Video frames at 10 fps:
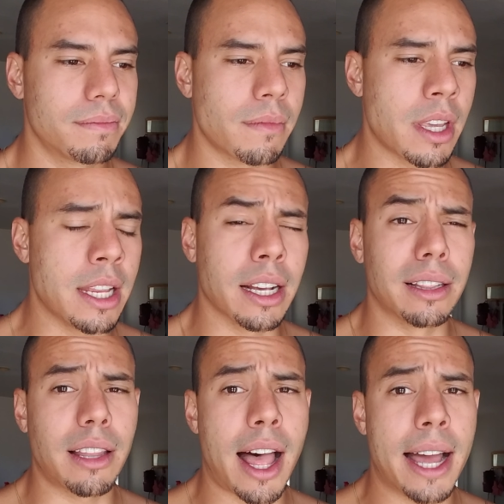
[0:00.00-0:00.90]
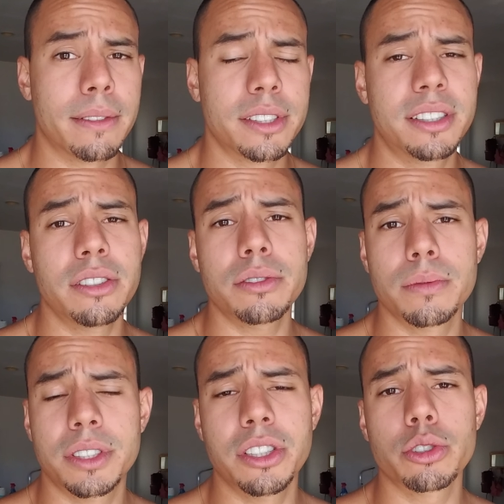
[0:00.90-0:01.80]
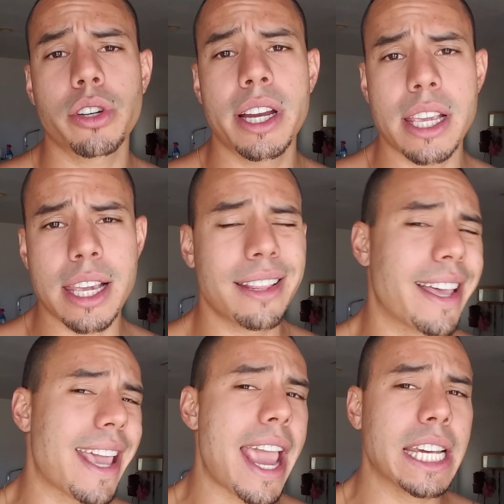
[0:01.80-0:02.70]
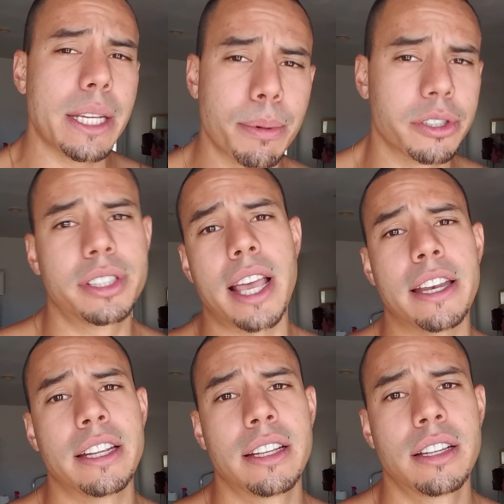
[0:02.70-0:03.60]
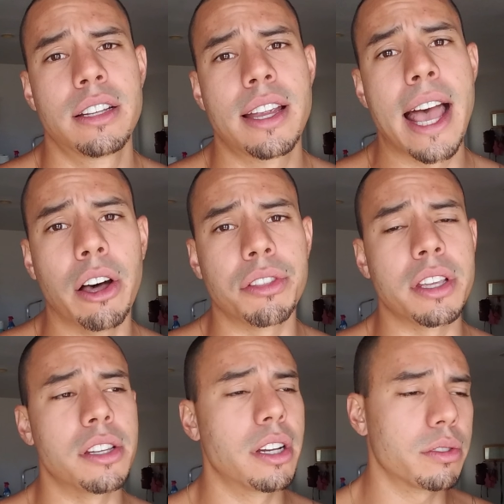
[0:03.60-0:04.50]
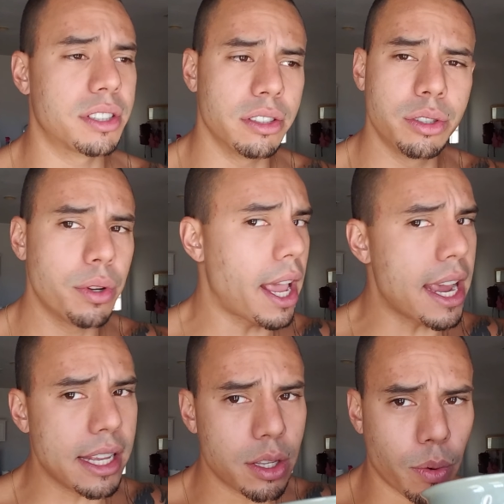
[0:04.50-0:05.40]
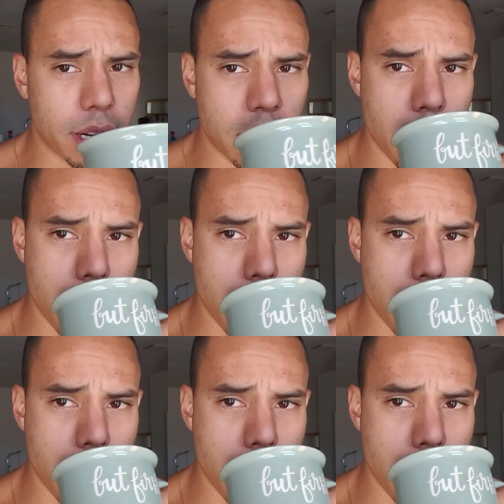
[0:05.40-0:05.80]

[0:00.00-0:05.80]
Eating a lot, still trying to eat like 80% healthy. Still doing 80-20.